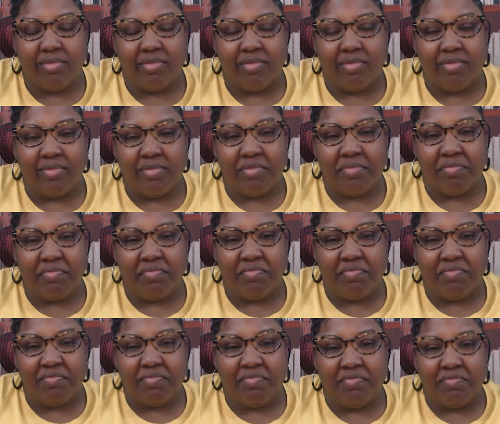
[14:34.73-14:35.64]

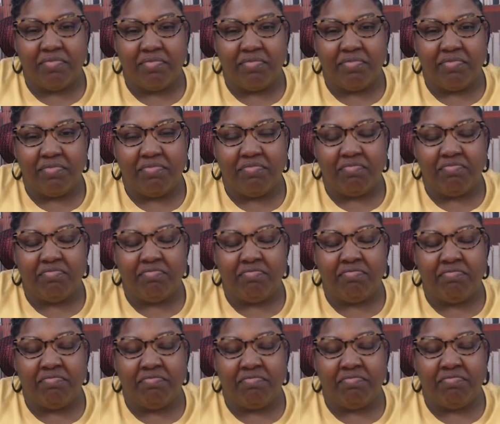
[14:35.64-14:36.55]

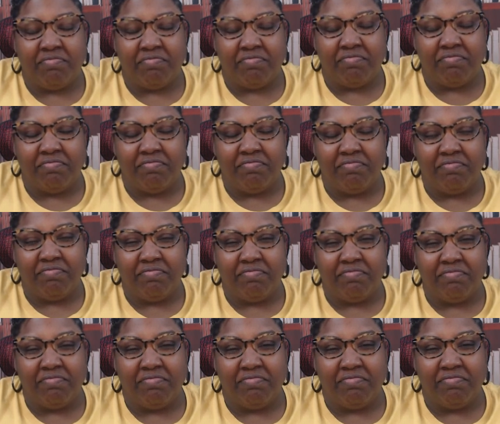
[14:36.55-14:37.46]

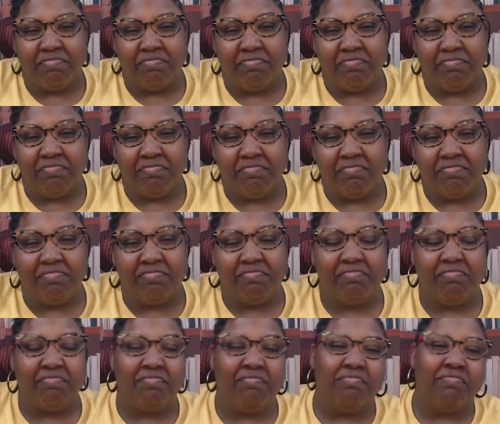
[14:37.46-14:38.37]

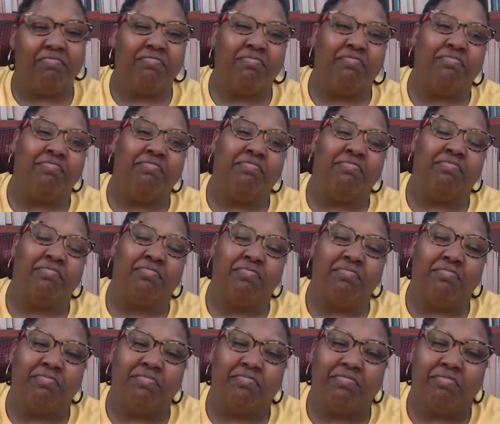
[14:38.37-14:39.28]

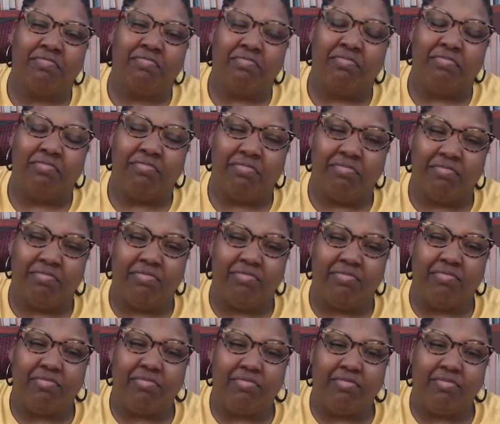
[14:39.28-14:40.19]

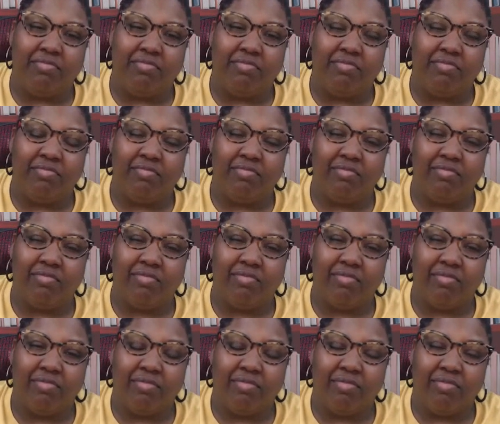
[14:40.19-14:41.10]

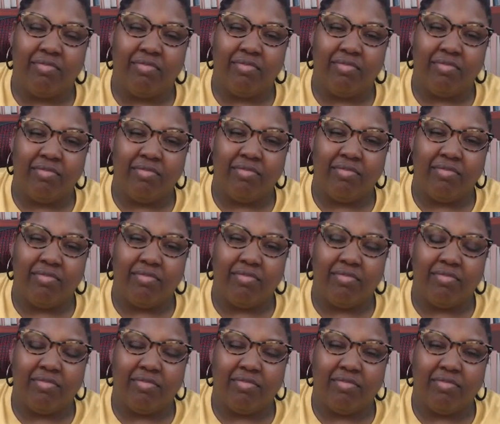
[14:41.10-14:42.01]

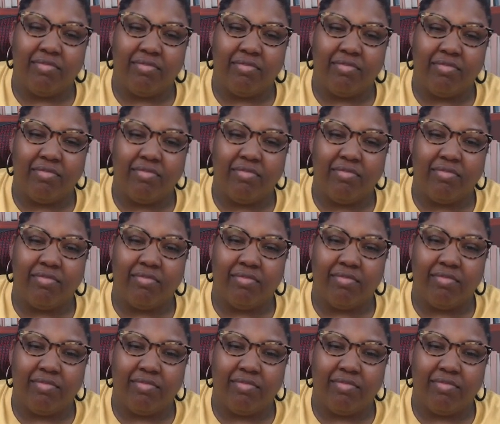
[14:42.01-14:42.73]
[no speech]